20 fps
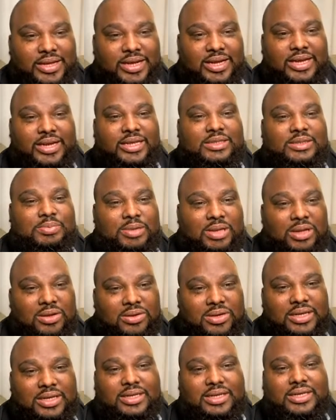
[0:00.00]
It
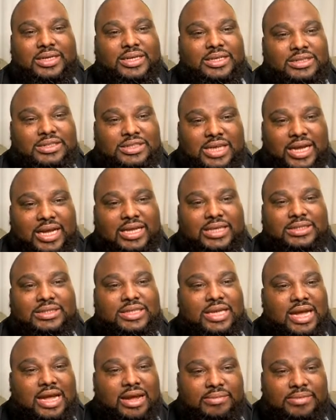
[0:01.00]
exploded. It changed.
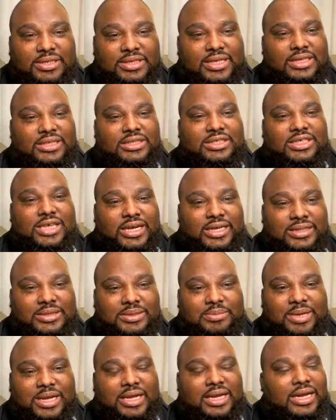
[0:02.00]
Everything changed,
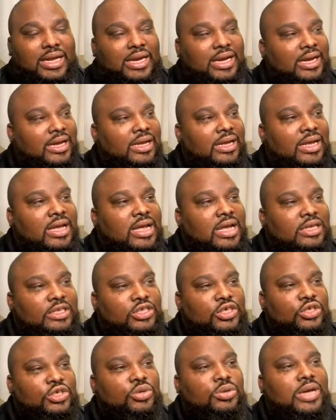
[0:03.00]
man. And
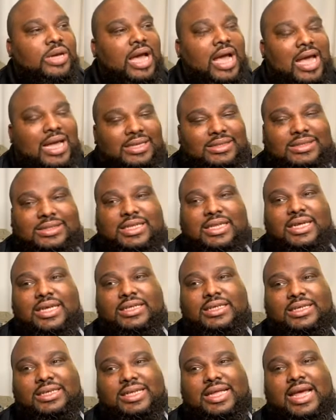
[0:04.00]
do you guys think
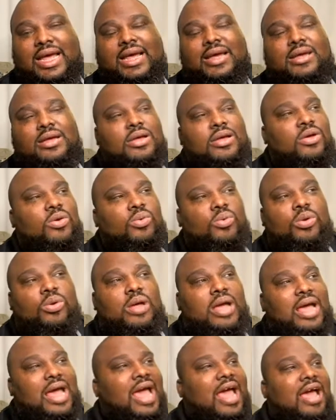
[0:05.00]
that
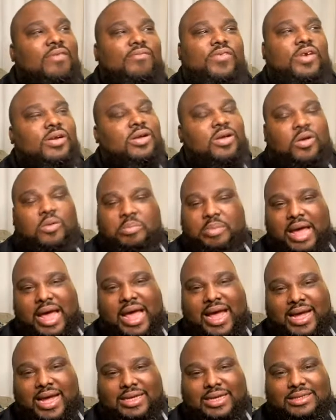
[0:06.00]
we'll ever go
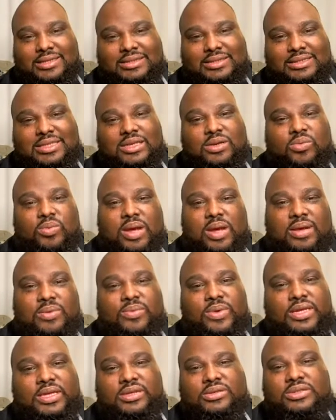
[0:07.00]
back to the way
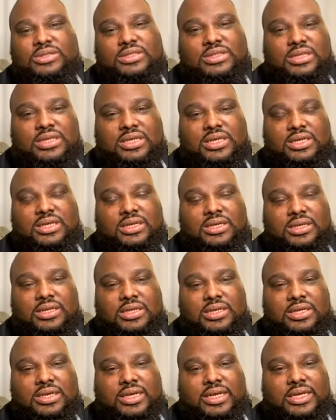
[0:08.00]
we used to
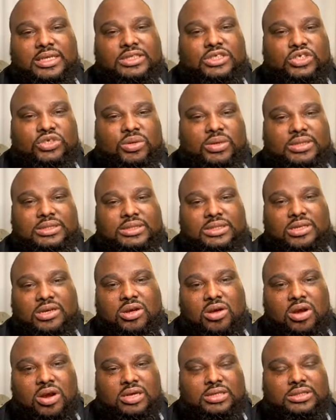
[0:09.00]
enjoy
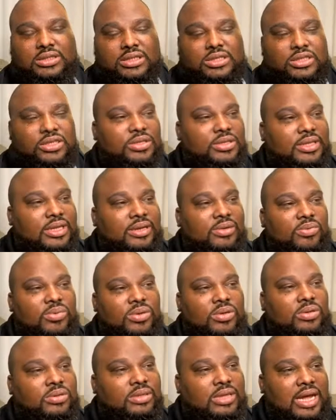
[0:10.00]
cigars, or do you think
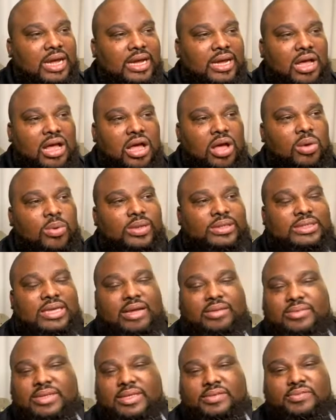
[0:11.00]
we'll always
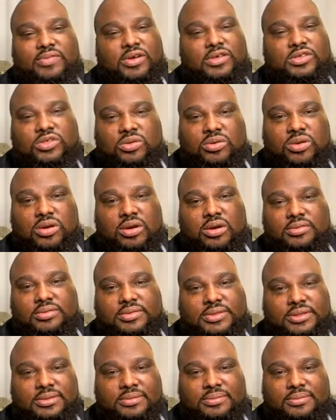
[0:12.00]
have these virtual HERFs?